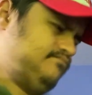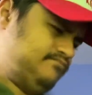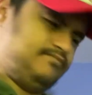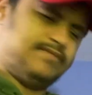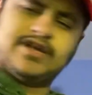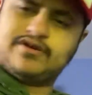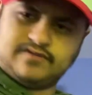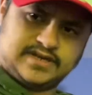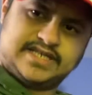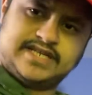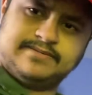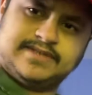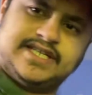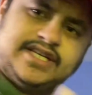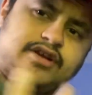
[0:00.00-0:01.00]
the
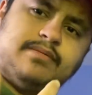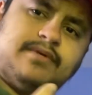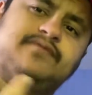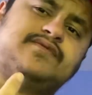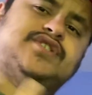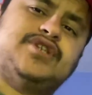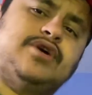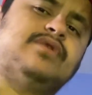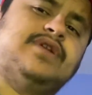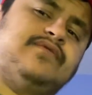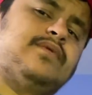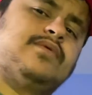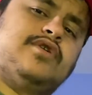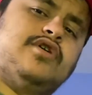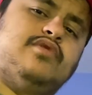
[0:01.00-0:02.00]
creativity coming solely
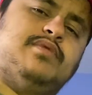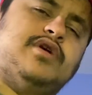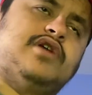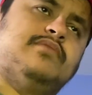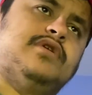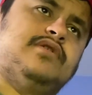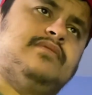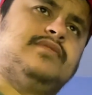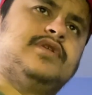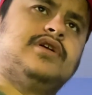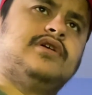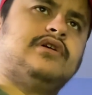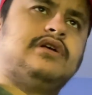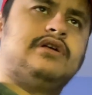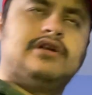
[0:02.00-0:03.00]
from Cole Palmer
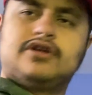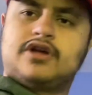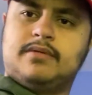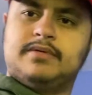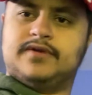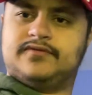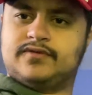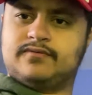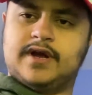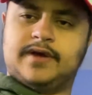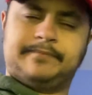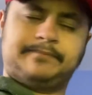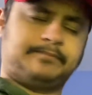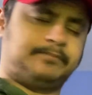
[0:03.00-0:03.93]
coming off the right.